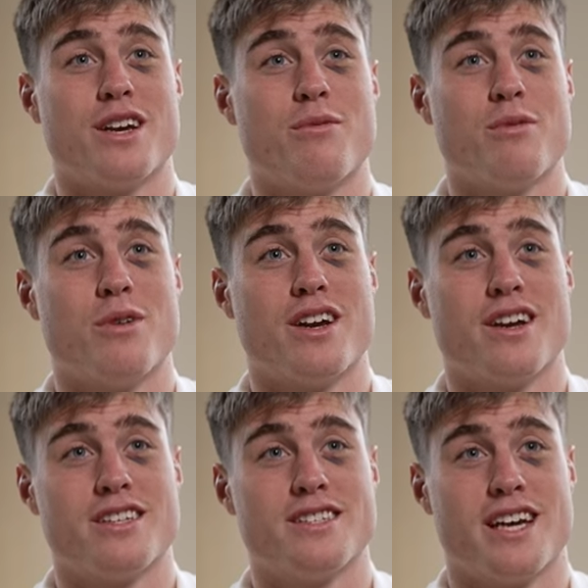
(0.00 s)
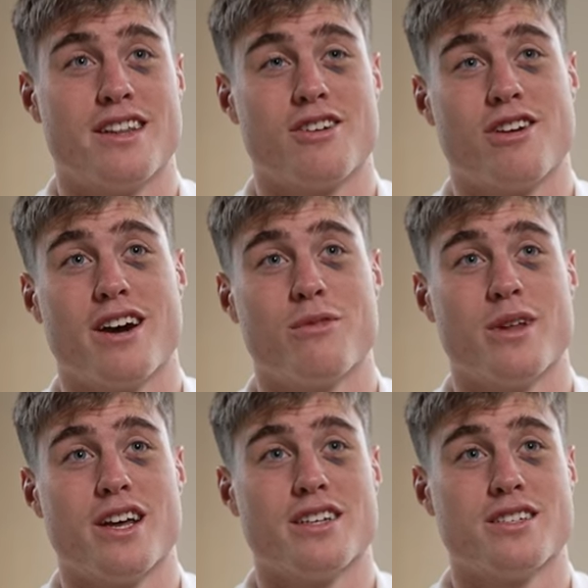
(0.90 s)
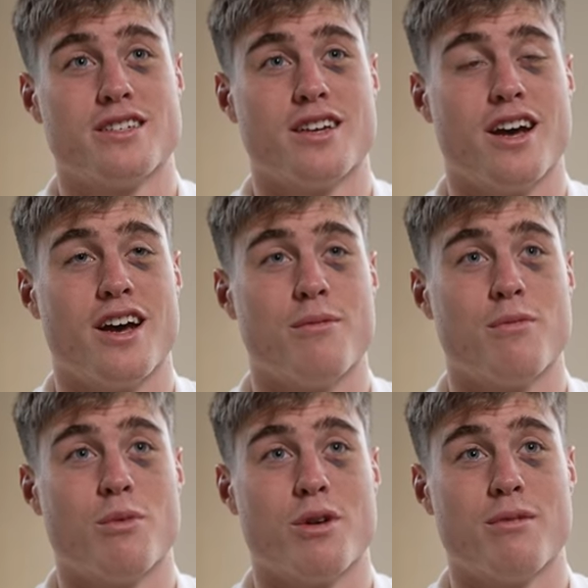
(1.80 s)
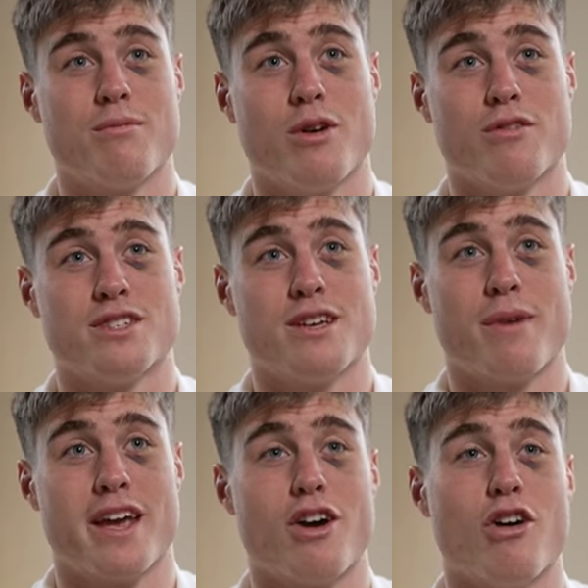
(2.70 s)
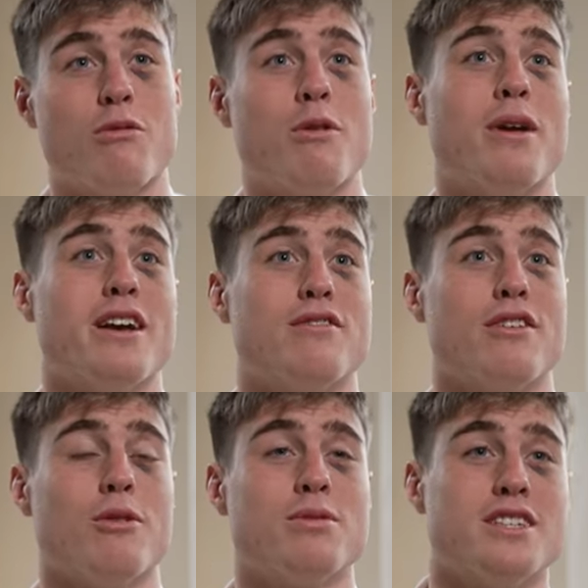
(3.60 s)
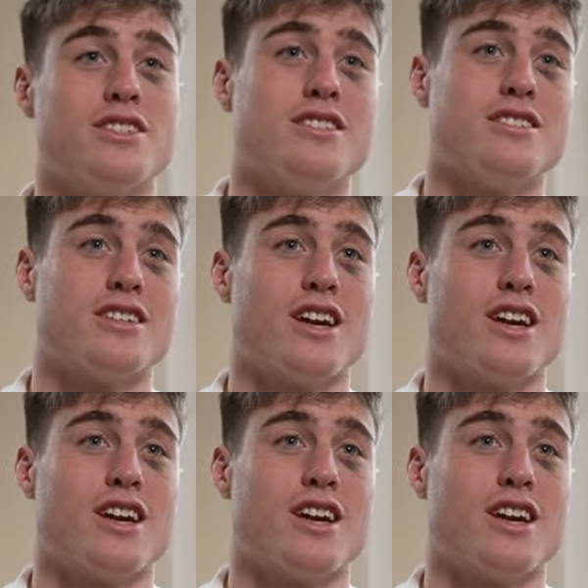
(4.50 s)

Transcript: said we want to take the crowd with us. We want to obviously make it a horrible place for oppositions to